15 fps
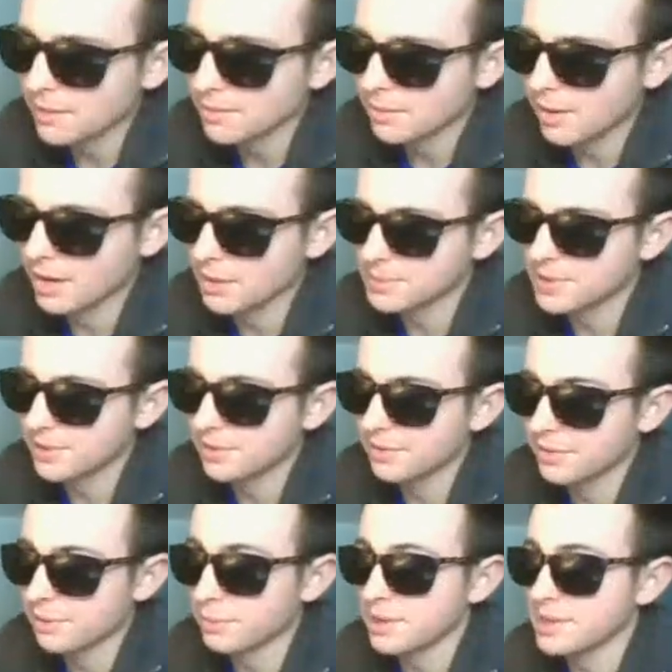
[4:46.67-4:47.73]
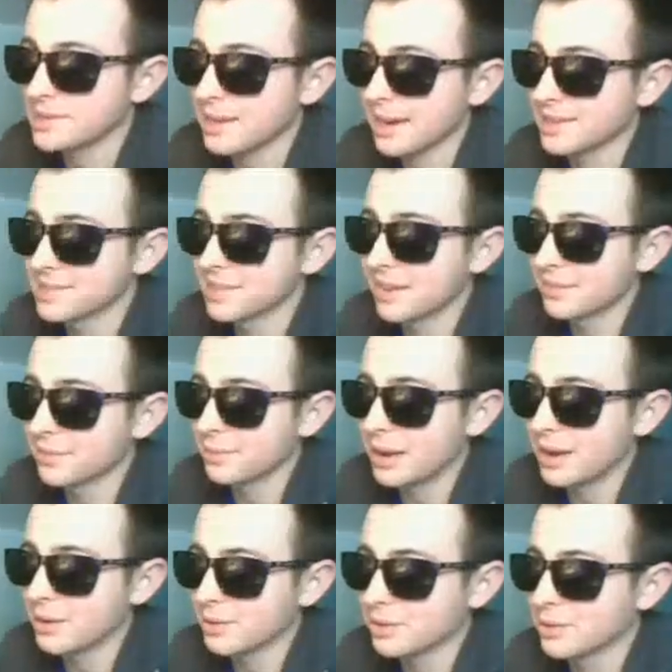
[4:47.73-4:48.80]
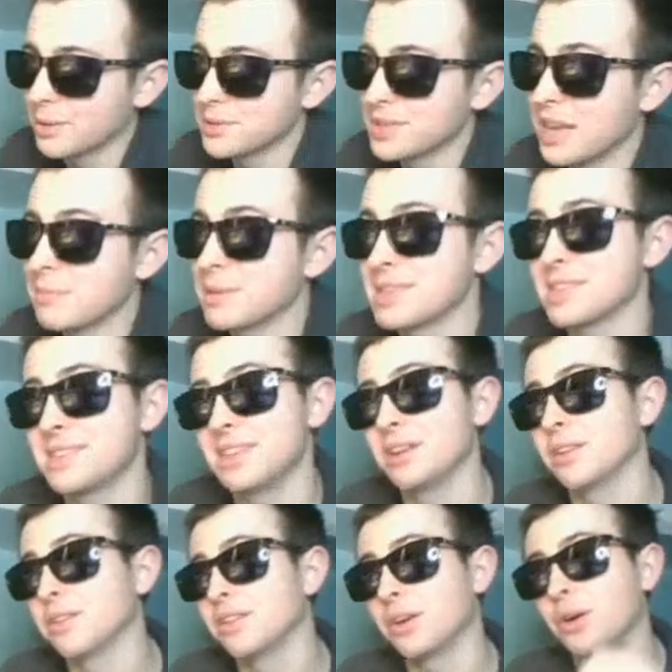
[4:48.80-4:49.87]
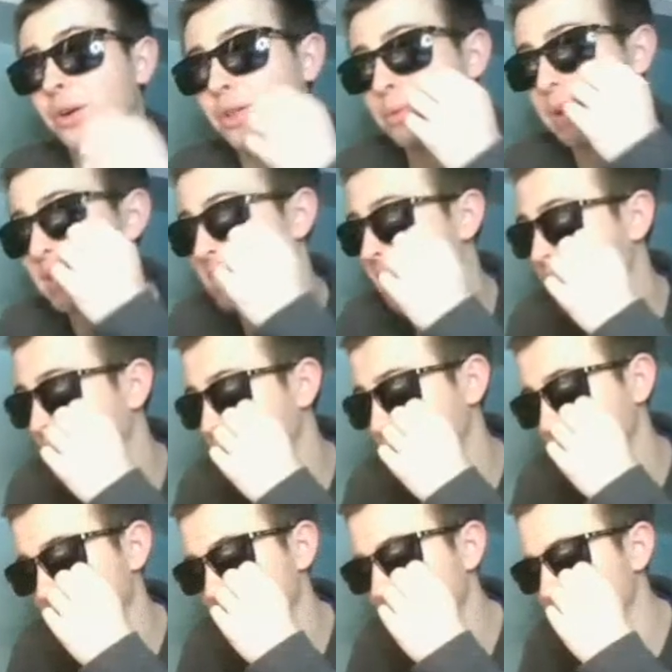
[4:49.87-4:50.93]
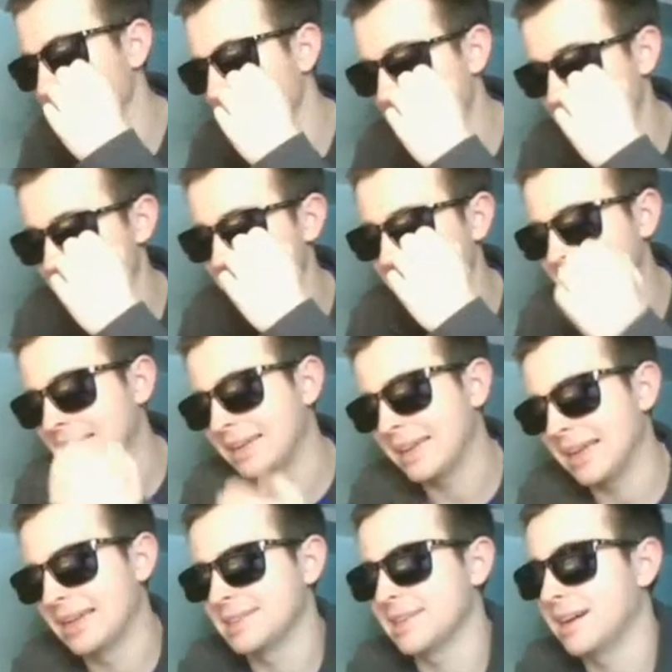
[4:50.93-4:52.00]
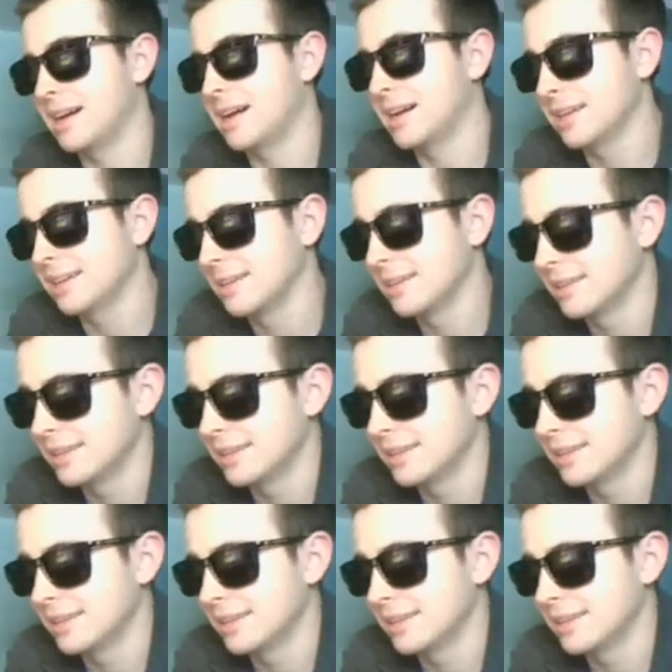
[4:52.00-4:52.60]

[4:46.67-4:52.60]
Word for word: Log comes in. 3 seconds left. Wow. Close game, but still, the Earthquake Cycle was just too much. And Ta.